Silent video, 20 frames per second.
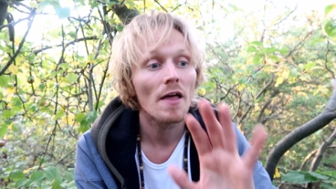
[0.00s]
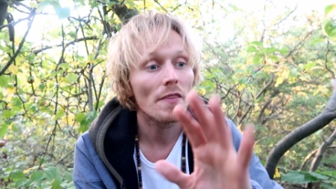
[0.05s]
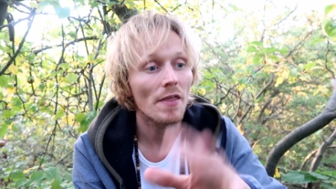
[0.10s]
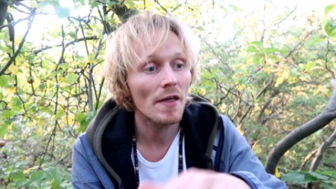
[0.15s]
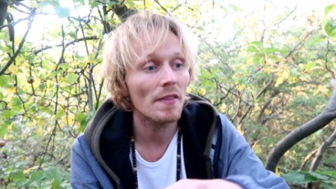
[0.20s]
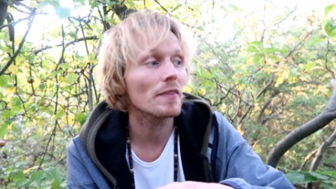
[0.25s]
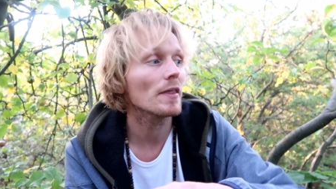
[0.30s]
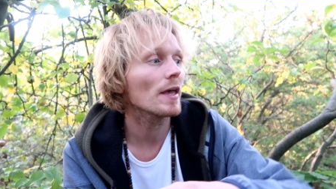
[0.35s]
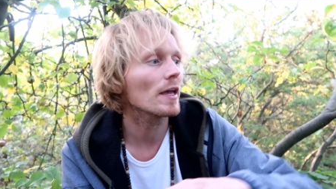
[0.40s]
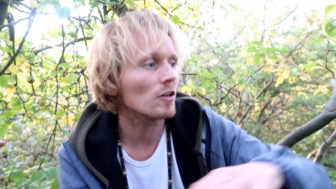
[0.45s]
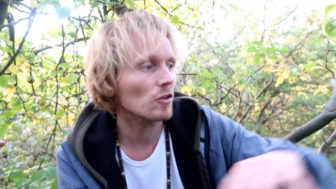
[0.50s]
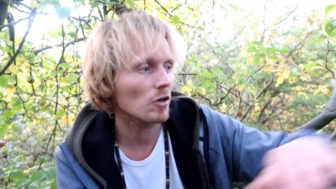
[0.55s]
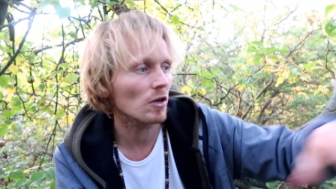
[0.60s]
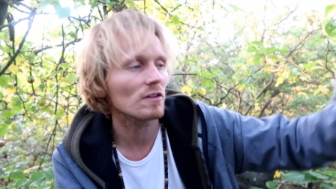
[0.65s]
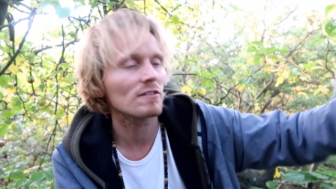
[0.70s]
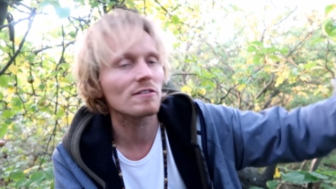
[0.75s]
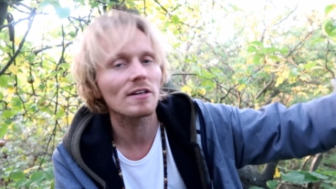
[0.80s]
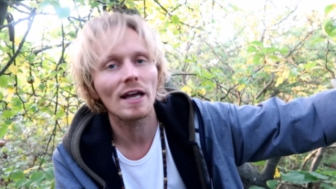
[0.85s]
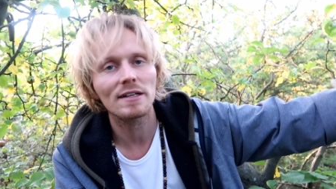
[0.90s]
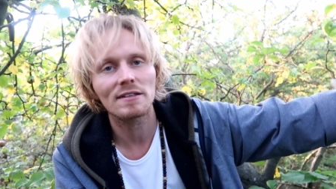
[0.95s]
Then they
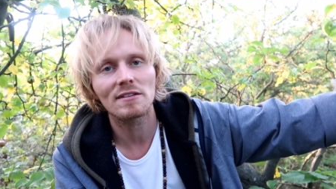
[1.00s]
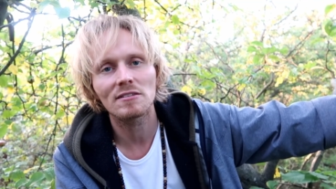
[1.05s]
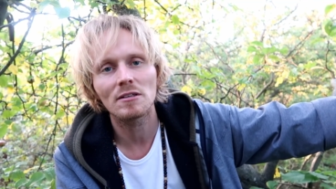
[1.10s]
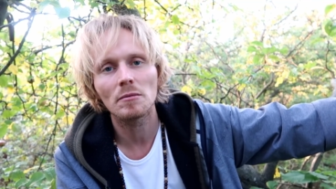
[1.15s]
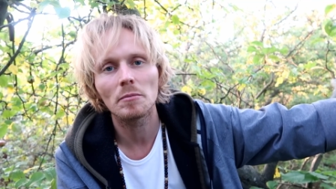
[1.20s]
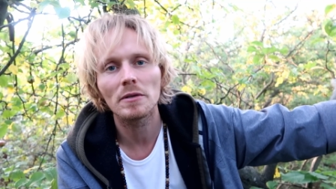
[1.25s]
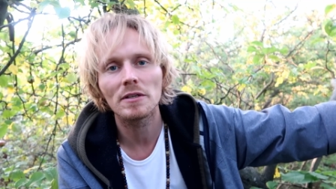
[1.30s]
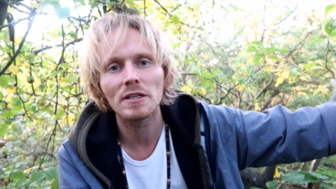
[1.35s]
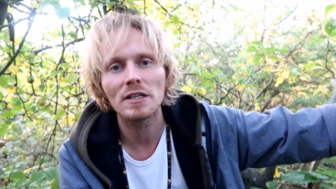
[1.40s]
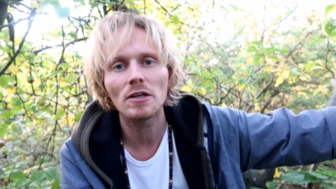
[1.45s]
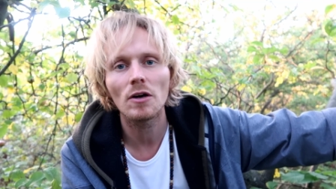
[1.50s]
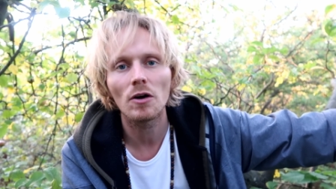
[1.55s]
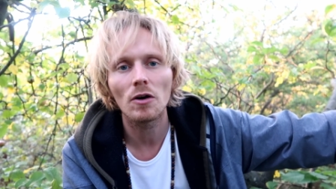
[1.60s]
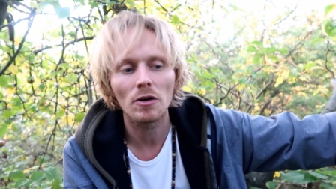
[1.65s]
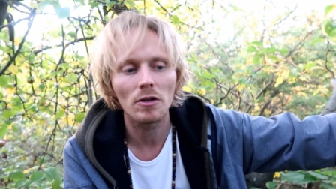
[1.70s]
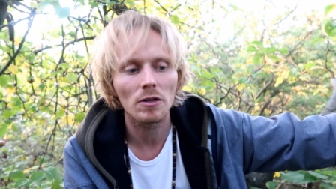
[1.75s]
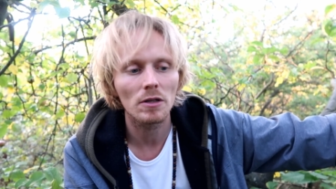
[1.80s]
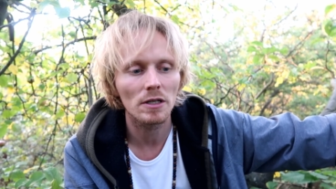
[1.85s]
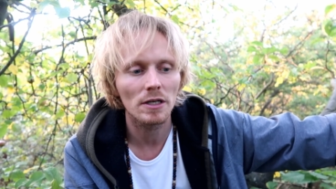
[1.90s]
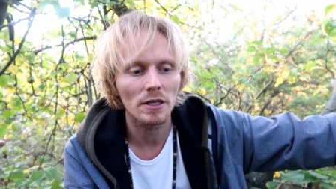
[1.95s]
contact the CBD
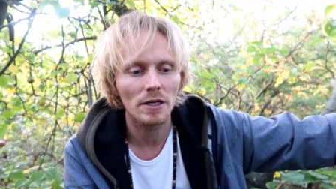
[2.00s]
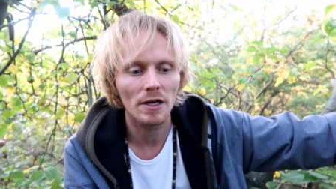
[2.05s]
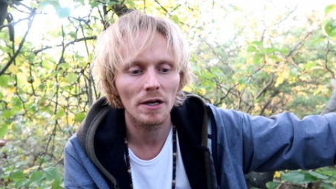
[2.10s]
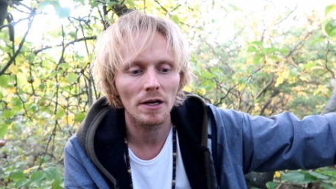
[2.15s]
oil